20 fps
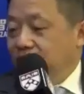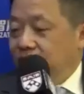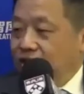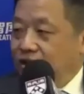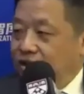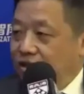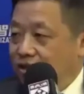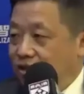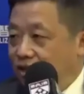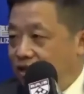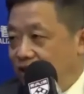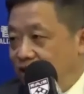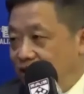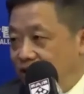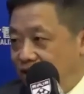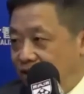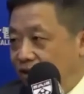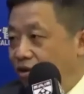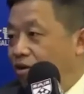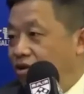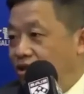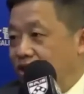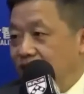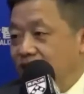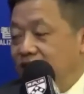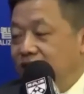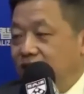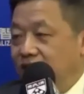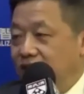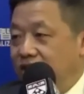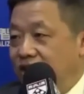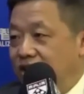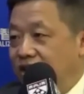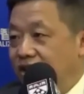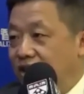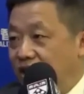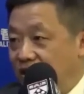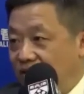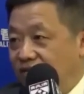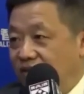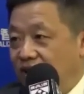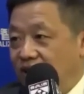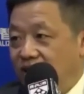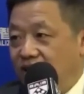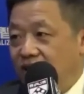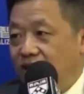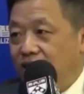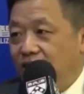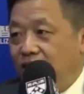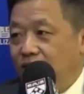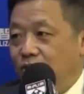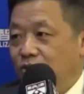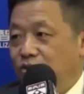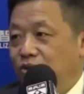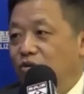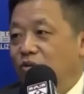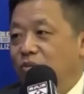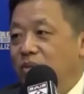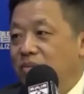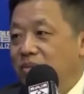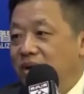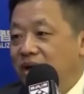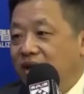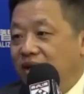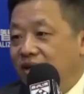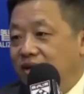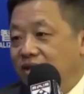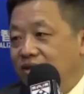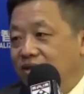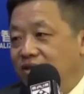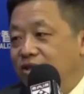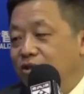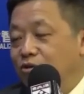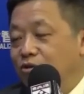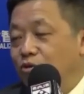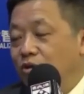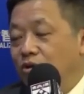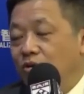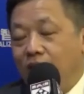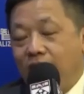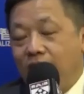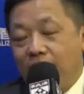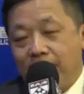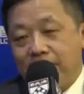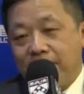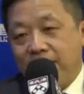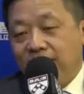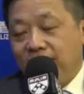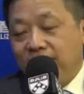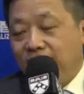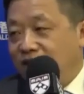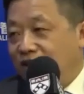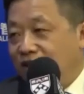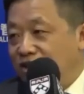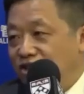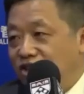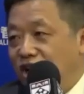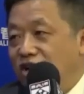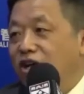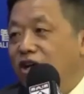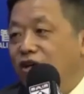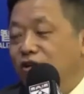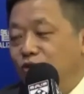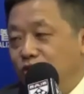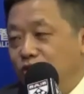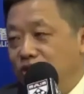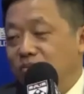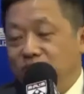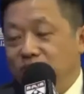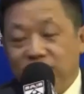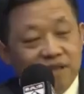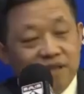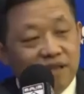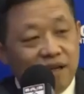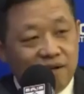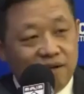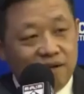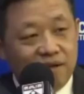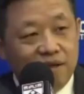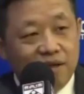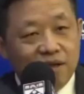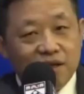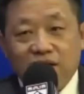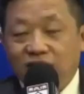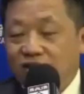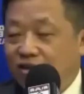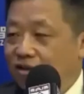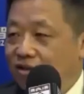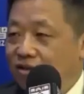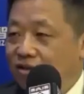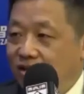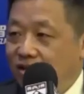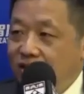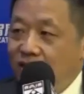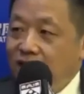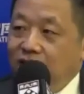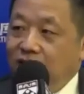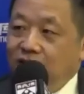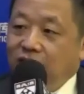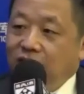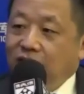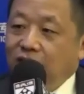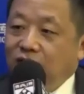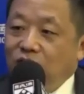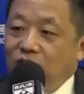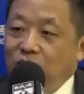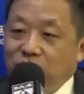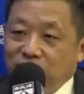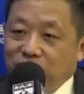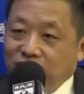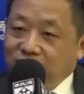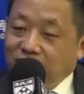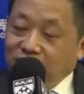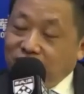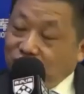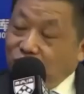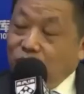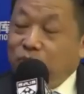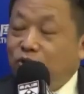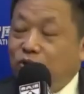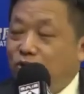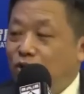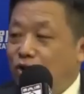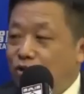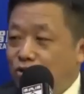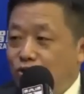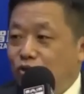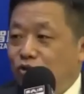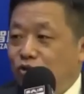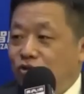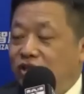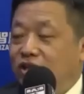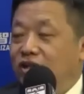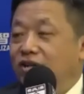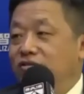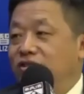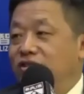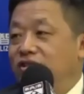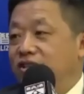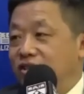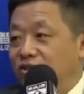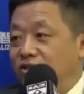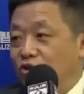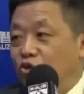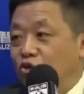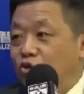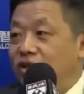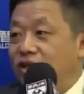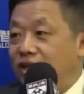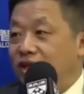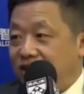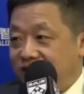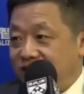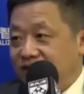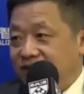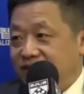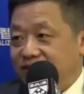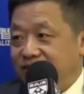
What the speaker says: non-governmental or independent ones, every think tank, I believe, is good at different things.